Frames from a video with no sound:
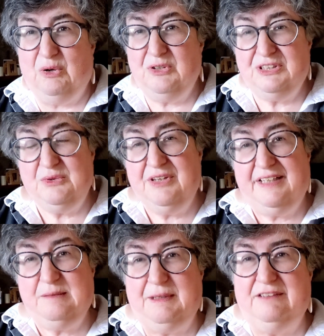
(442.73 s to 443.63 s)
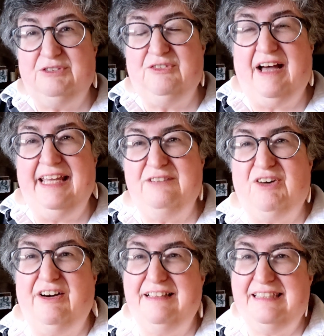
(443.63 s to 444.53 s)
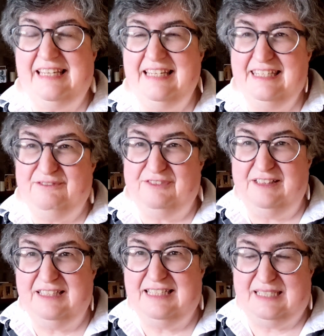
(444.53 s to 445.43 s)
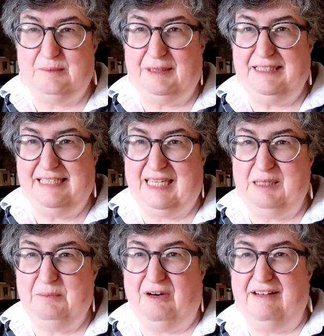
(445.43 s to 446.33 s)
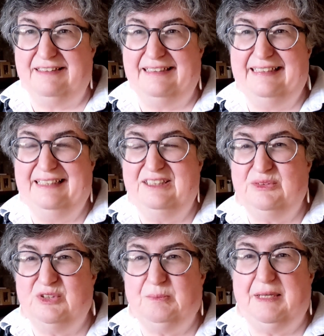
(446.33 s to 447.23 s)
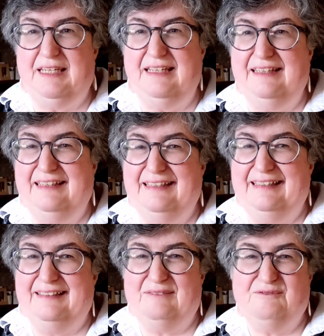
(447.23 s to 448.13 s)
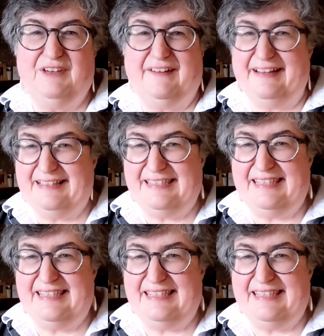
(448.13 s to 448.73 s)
also there has been a variety of artists in different disciplines taking part. So there's been various